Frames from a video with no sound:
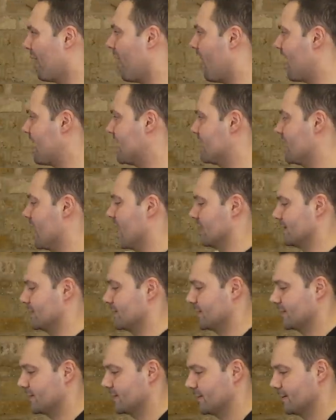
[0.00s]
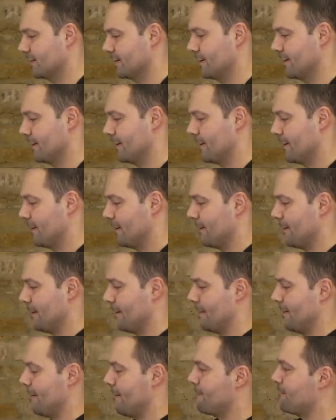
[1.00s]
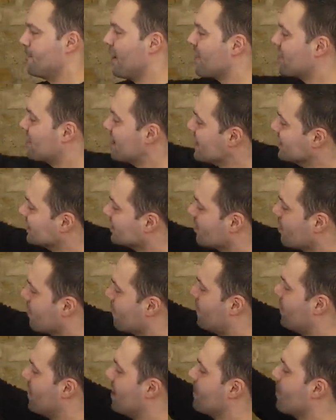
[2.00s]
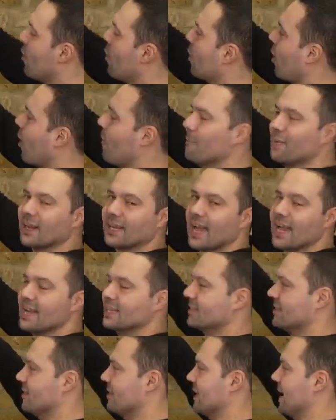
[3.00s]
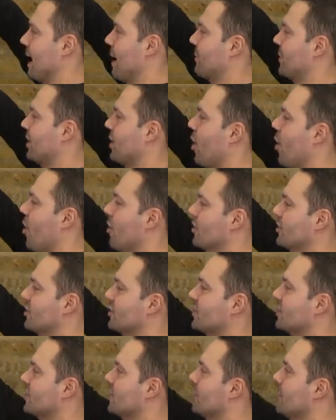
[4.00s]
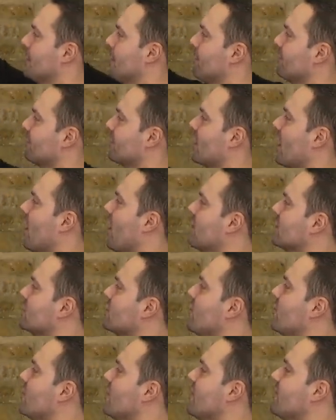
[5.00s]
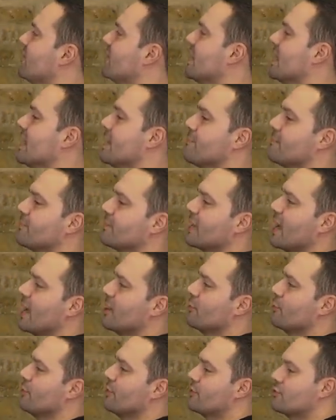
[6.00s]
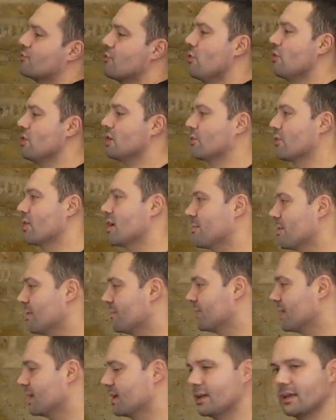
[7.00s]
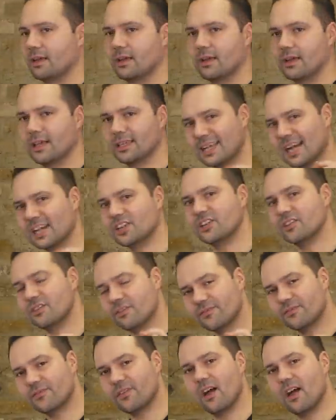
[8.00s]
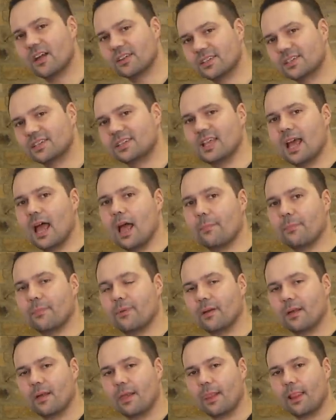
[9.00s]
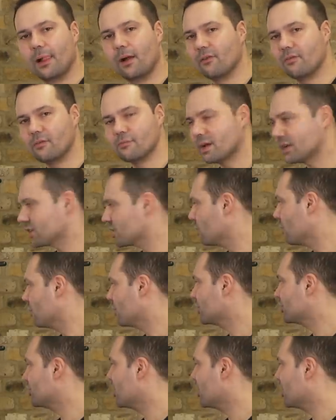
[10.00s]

behind us. But things are a bit more complicated than that because Article 50 and the withdrawal agreement is actually the first step of a much longer